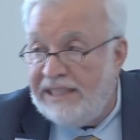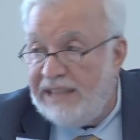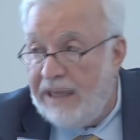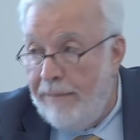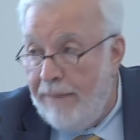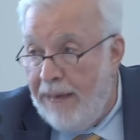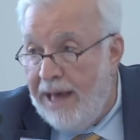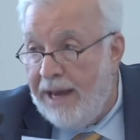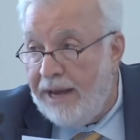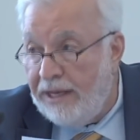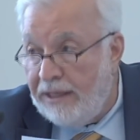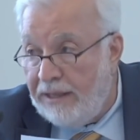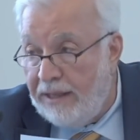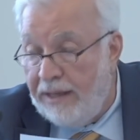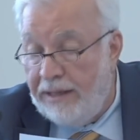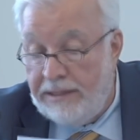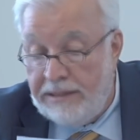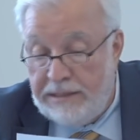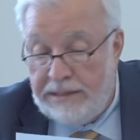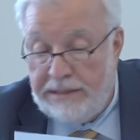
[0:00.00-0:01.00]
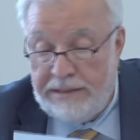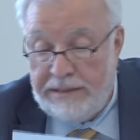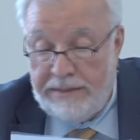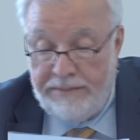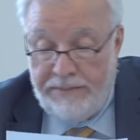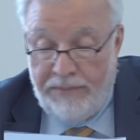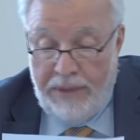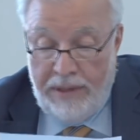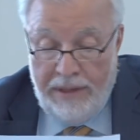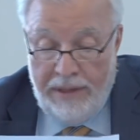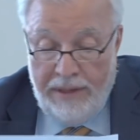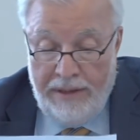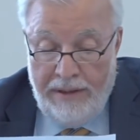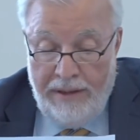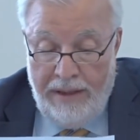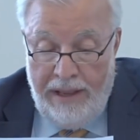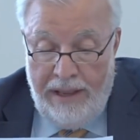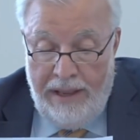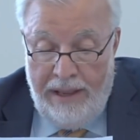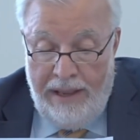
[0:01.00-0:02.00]
Samaritans
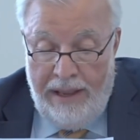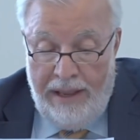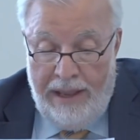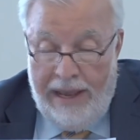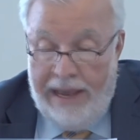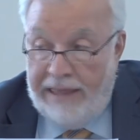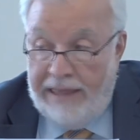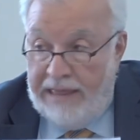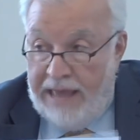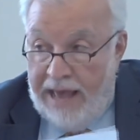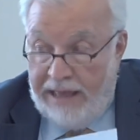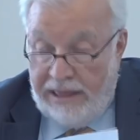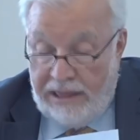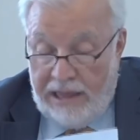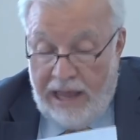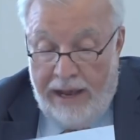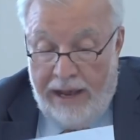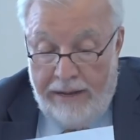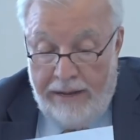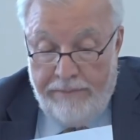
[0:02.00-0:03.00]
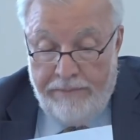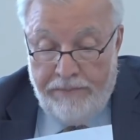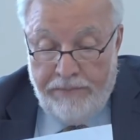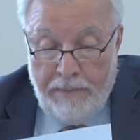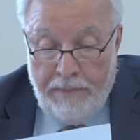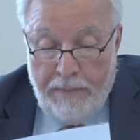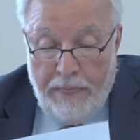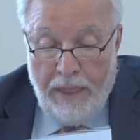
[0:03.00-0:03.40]
at that time,